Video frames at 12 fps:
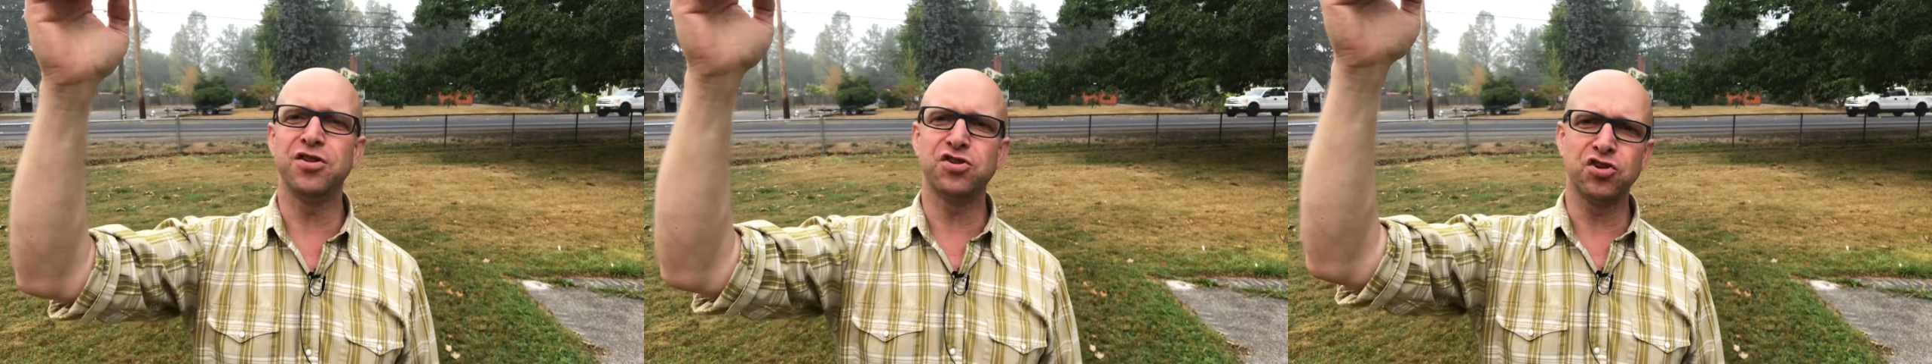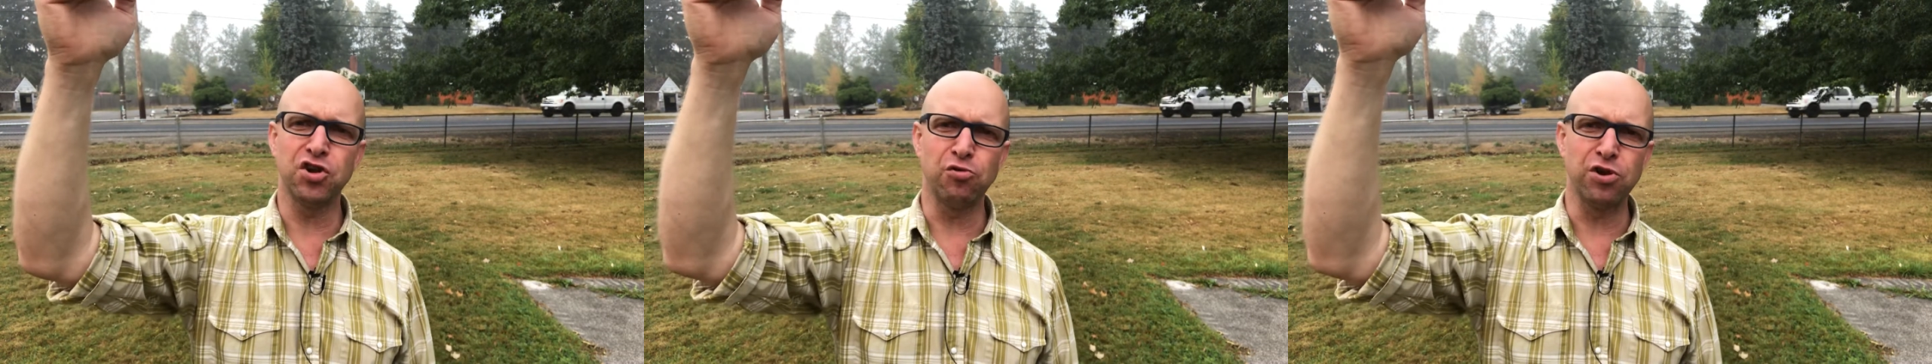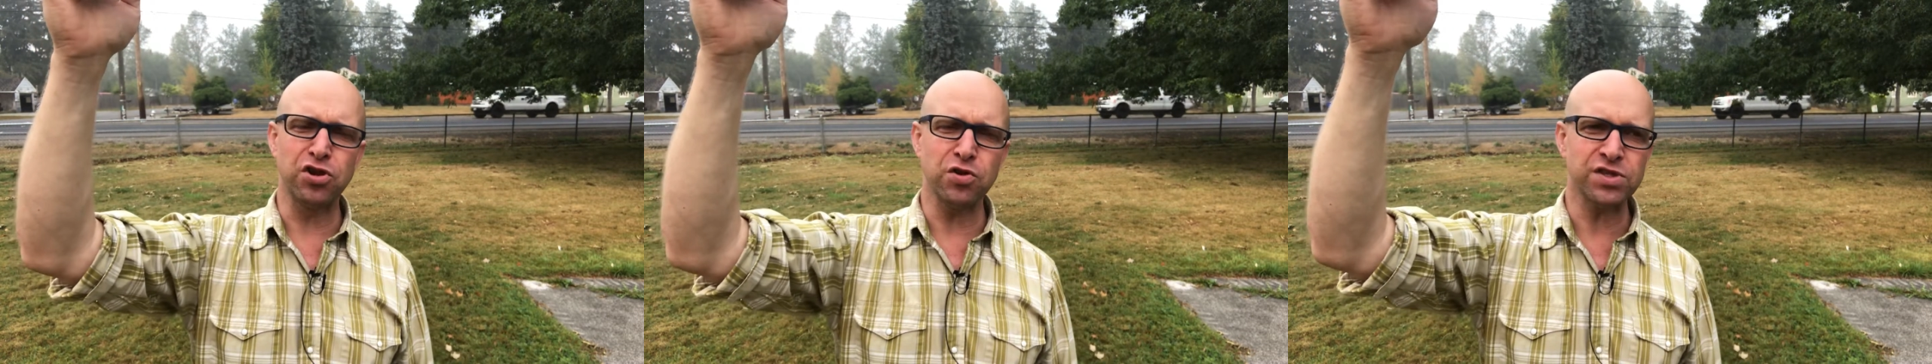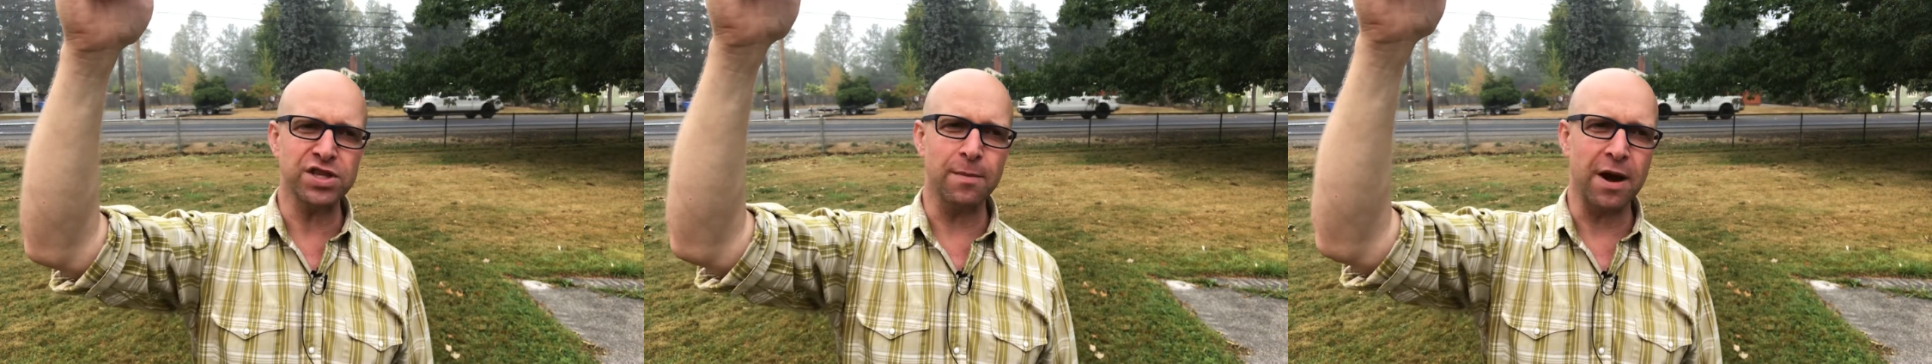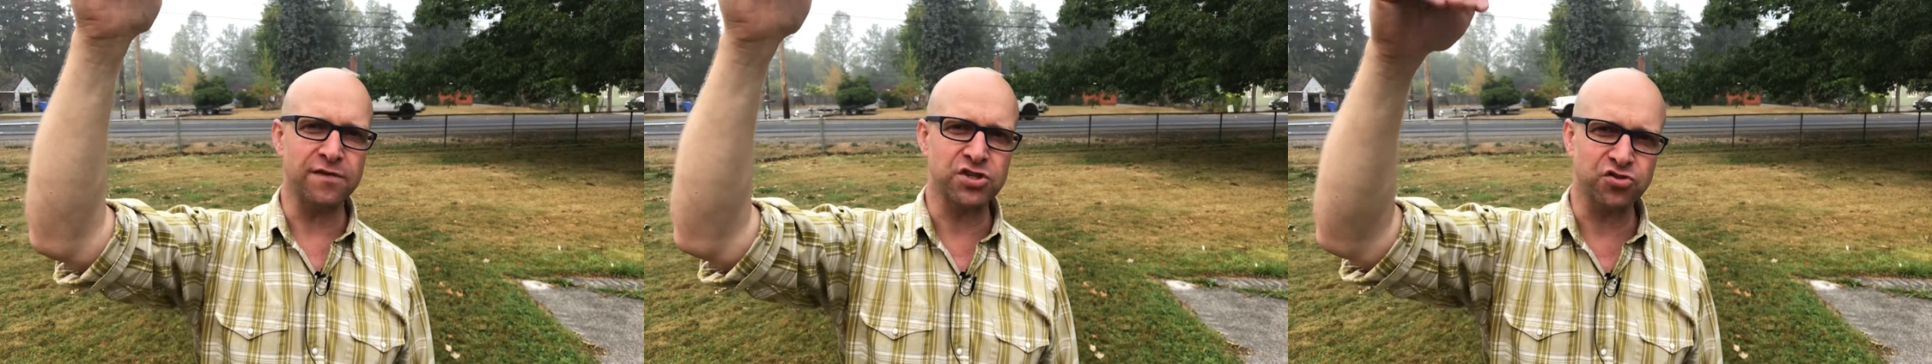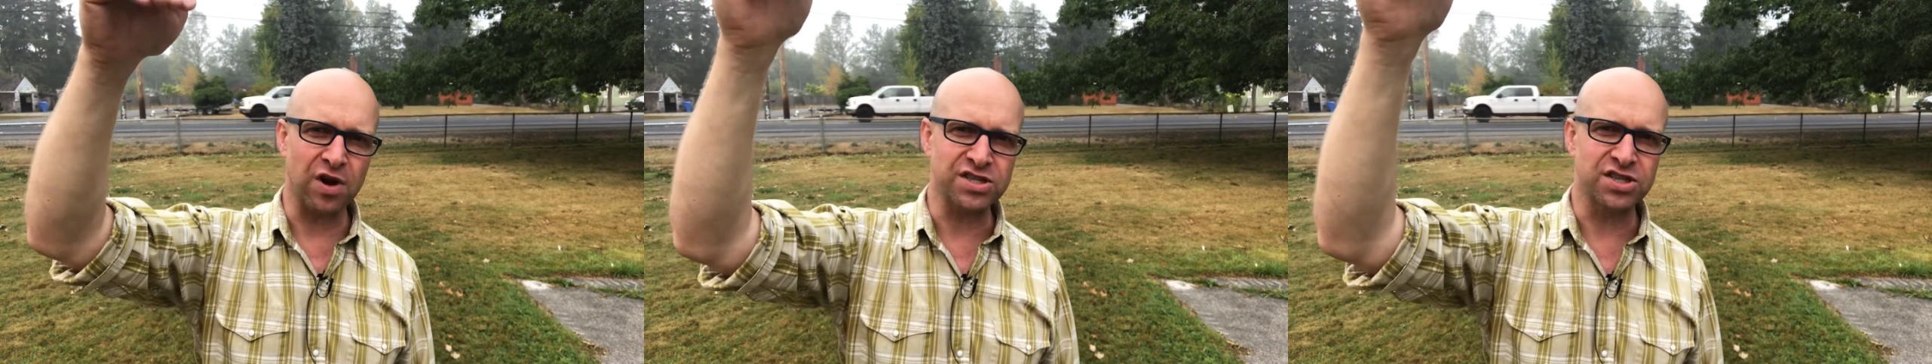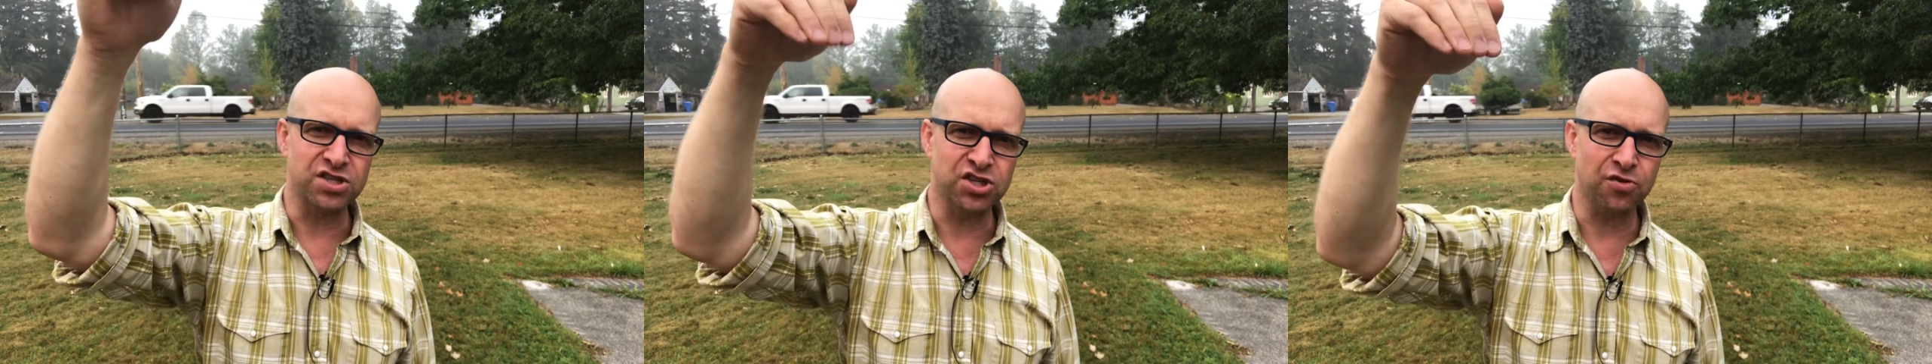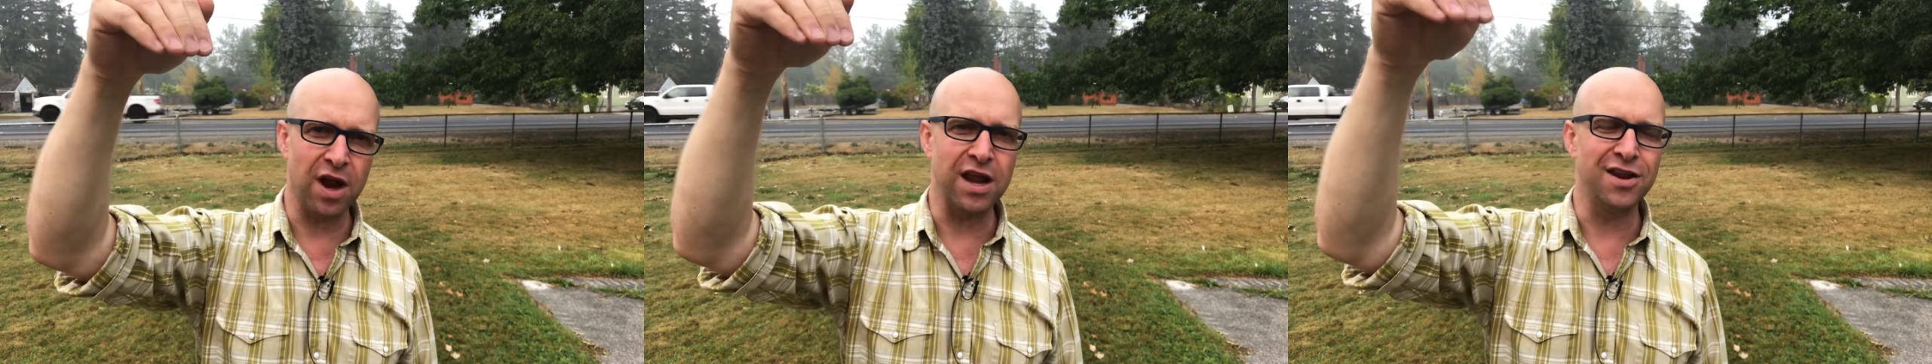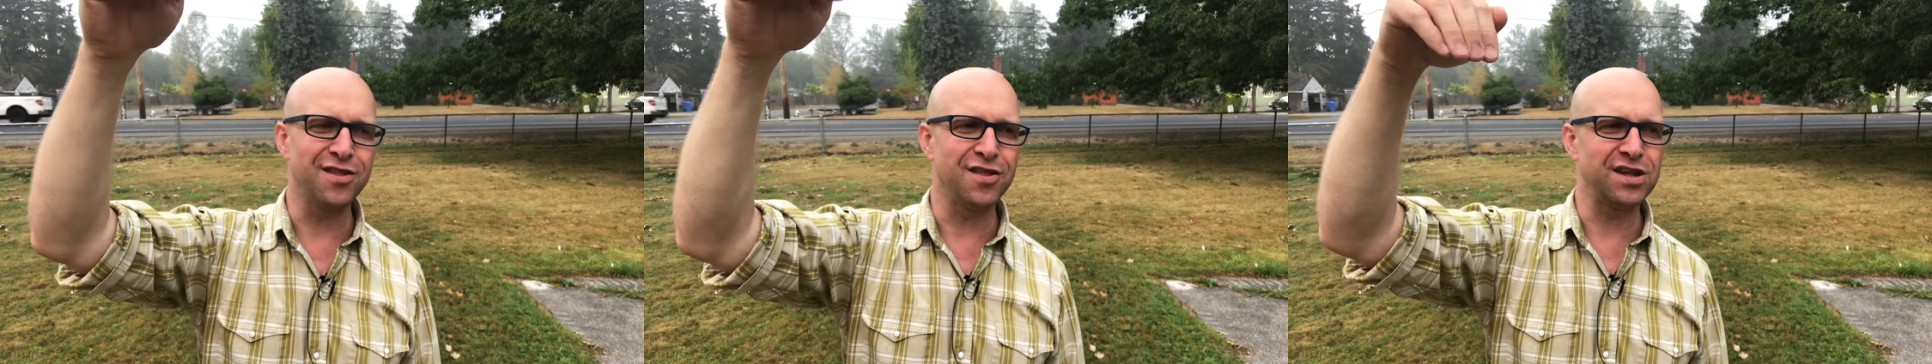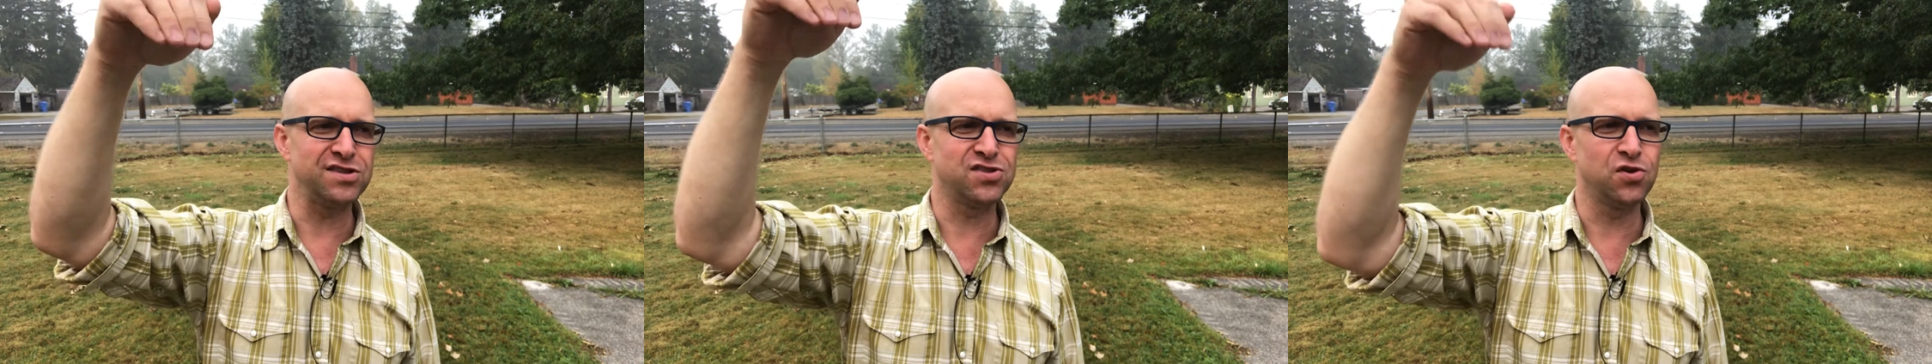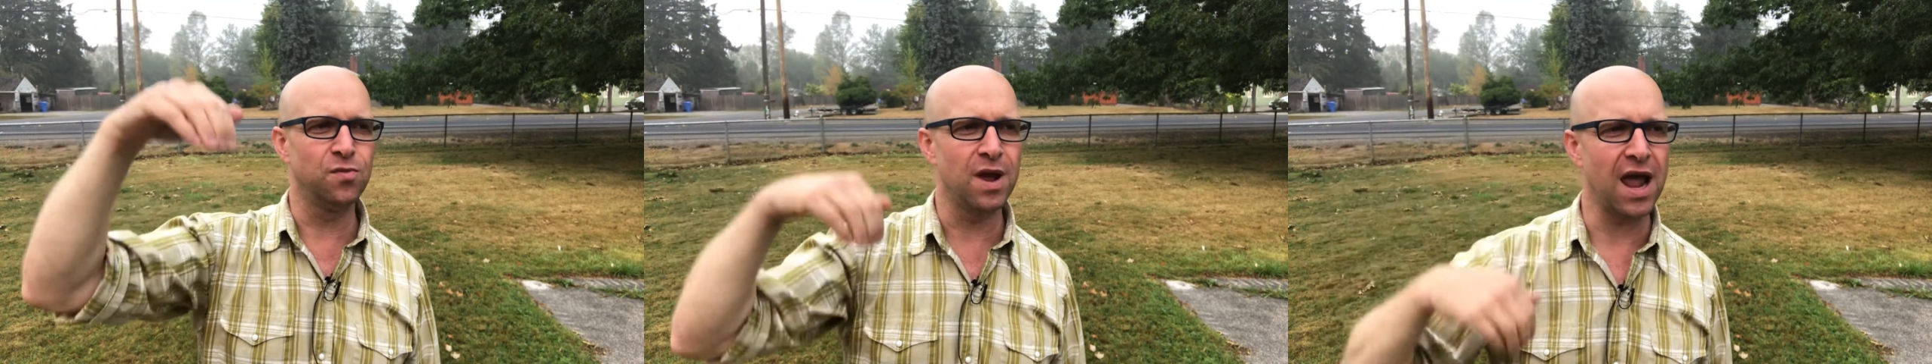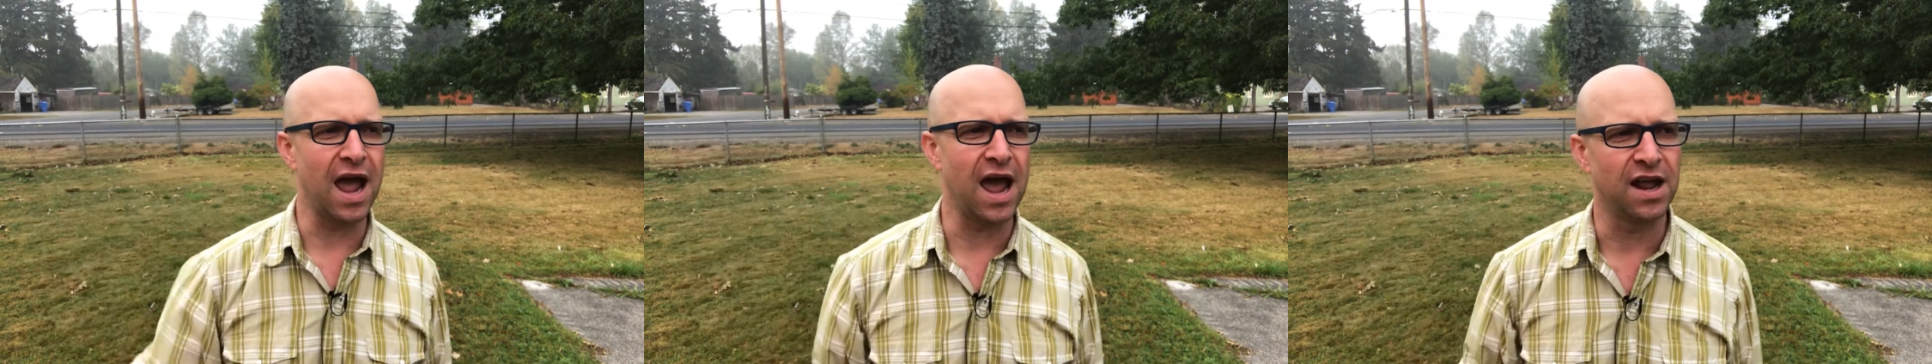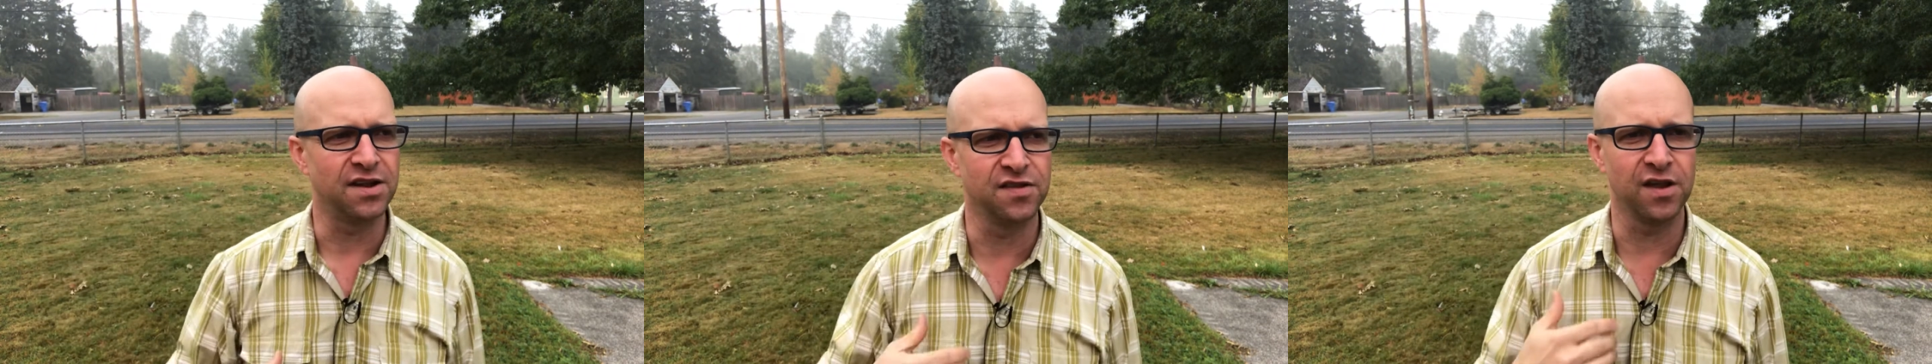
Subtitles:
to reduce the amount of stress and strain that Zoom adds.